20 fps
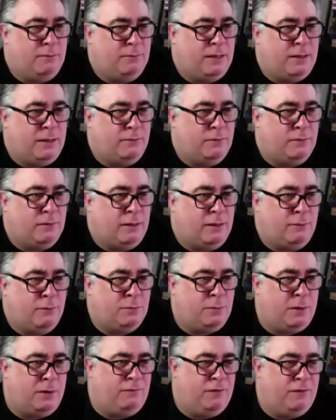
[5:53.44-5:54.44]
that was
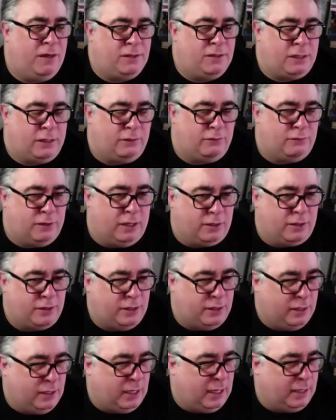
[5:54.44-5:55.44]
my first
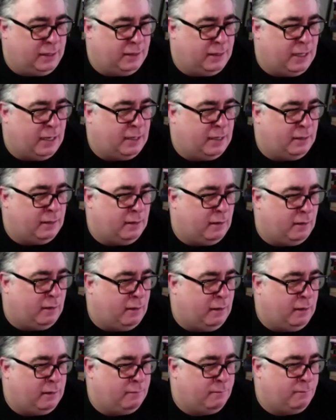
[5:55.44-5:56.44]
introduction, and then
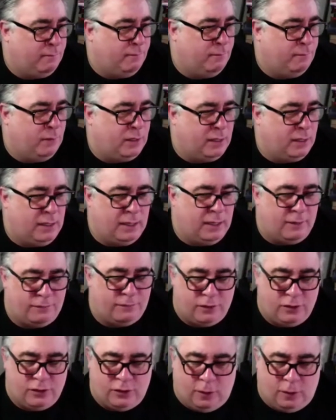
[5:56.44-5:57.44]
when I left
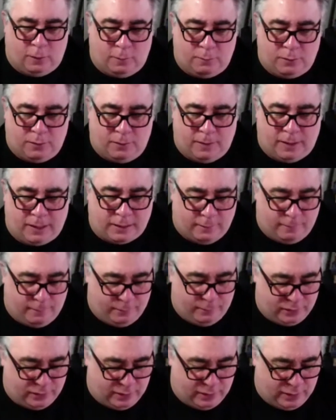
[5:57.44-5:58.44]
the shop,
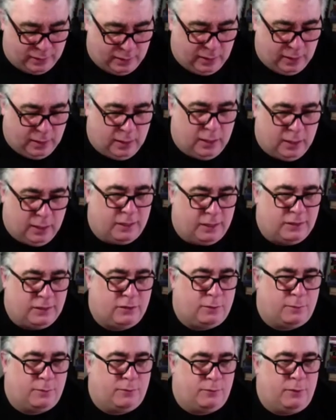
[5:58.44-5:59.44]
I
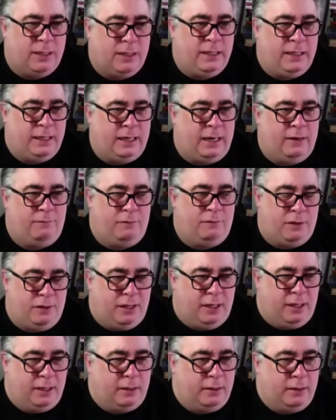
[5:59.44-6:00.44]
stopped reading
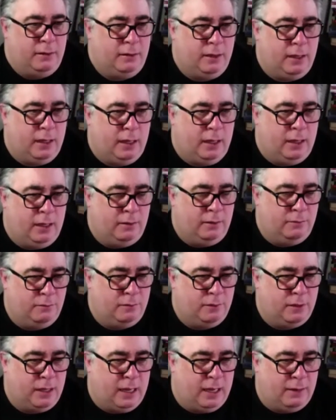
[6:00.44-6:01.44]
everything,
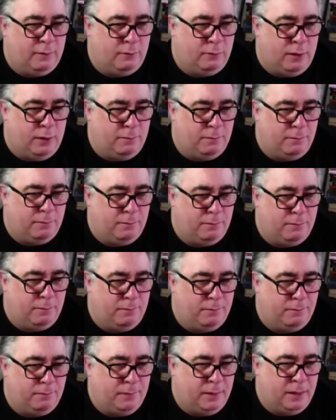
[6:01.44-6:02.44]
and went
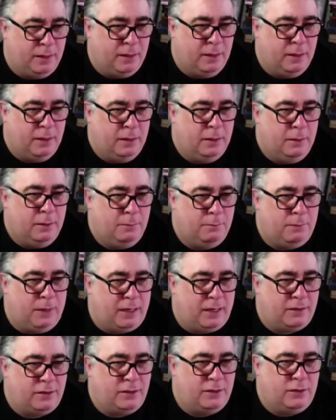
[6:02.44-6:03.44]

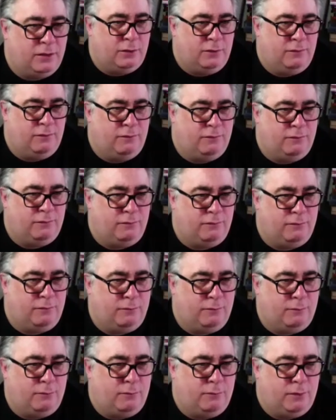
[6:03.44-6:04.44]
back to of
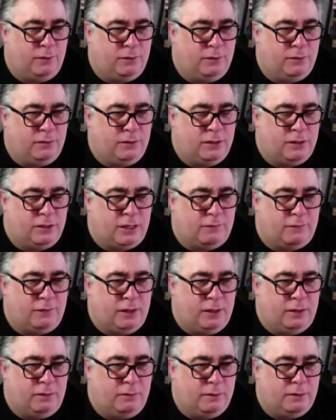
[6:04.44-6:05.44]
the stuff
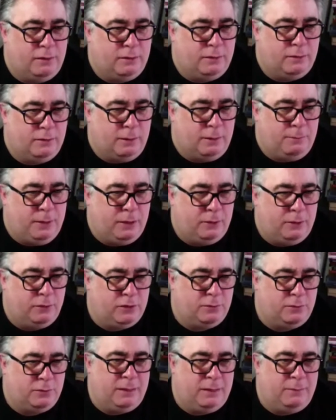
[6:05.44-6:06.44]
that appealed
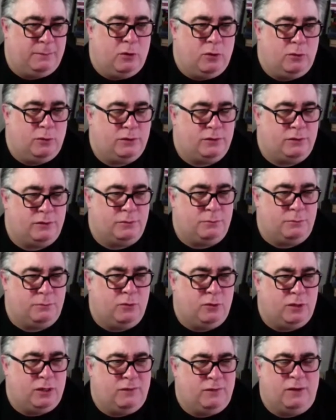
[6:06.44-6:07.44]
to me more, which was
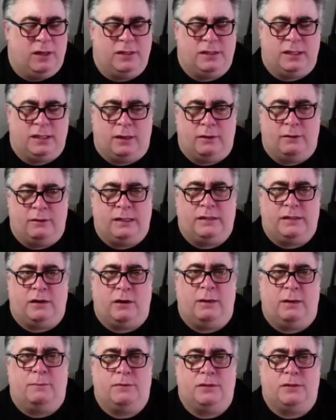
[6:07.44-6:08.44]
more your Vertigo
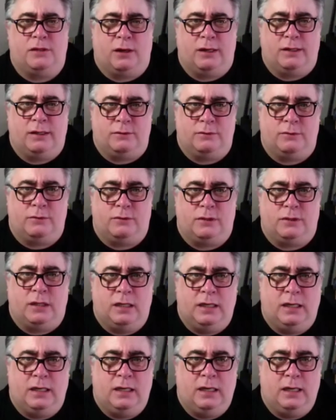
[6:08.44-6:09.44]
type titles.
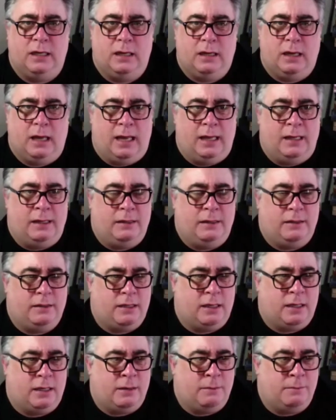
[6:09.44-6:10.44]
And
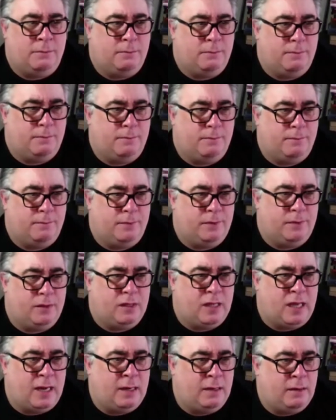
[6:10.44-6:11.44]

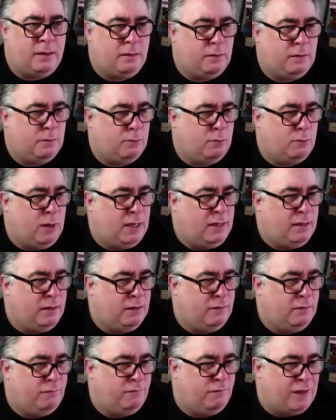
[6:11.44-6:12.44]
then when
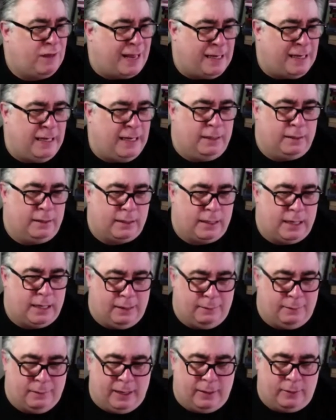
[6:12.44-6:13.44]
the Valiant
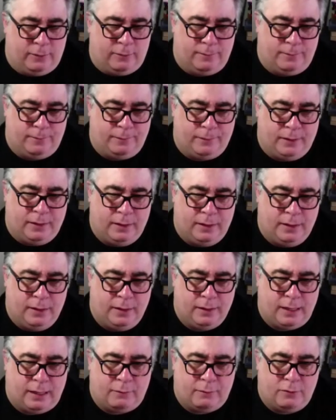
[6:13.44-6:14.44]
came out,
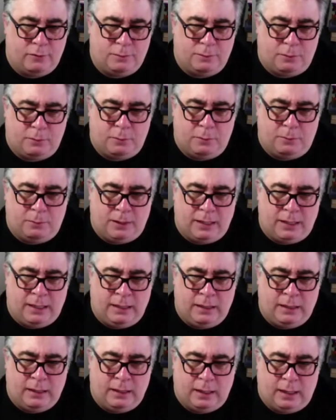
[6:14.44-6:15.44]
that was
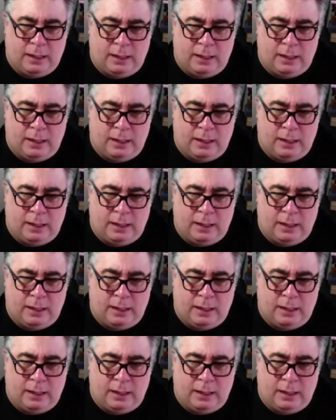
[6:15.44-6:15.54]
probably